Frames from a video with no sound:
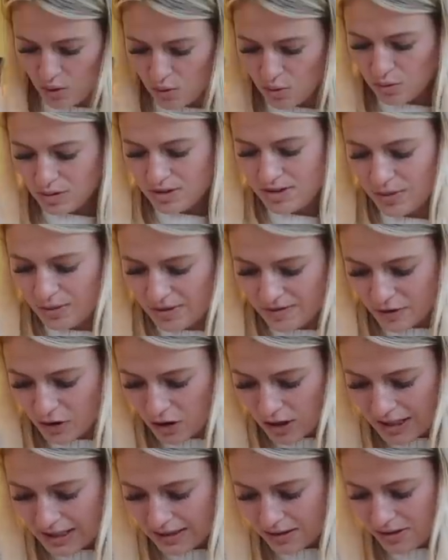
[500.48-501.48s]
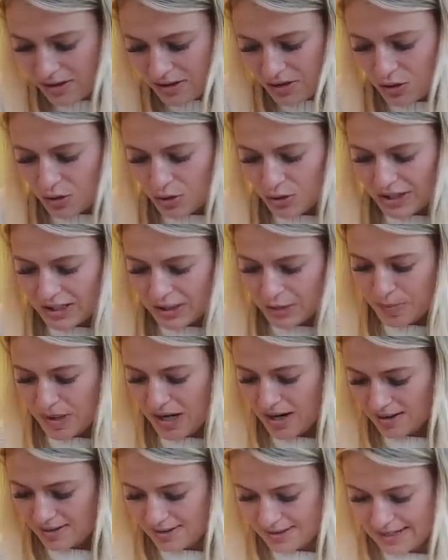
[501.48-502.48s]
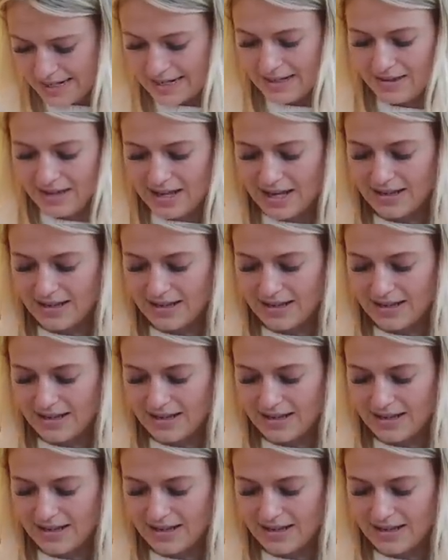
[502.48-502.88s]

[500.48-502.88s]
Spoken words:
Oh, so we've got a little storage basket